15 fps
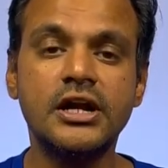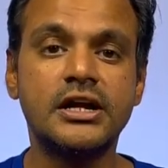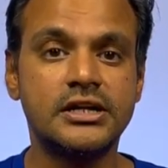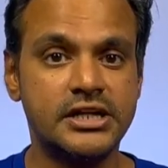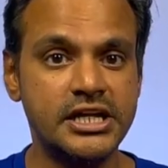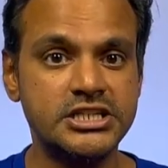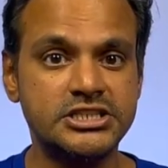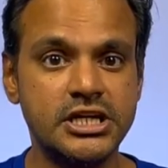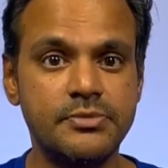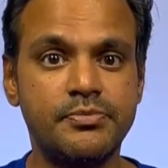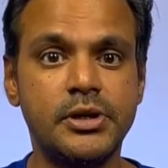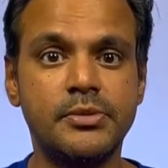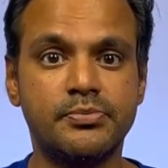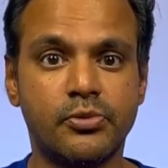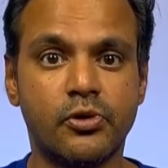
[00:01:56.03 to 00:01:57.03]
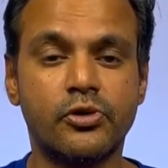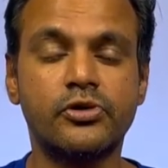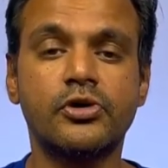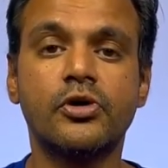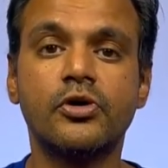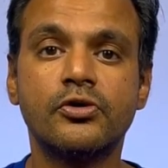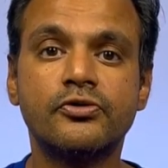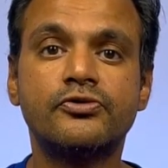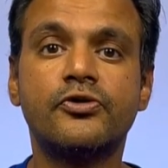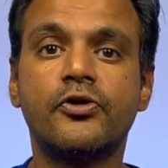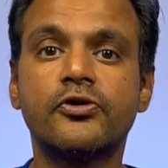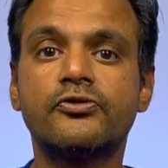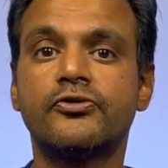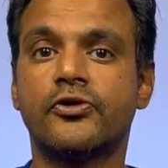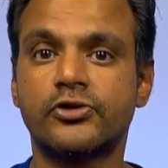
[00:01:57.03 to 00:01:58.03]
TCP port
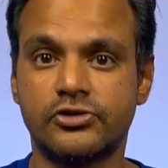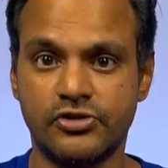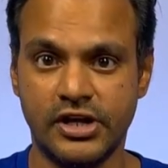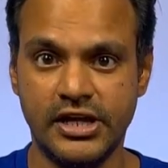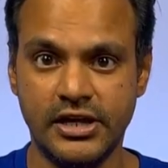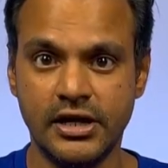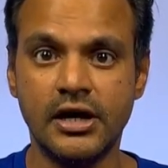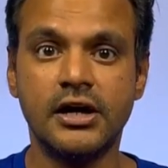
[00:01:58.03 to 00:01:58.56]
443,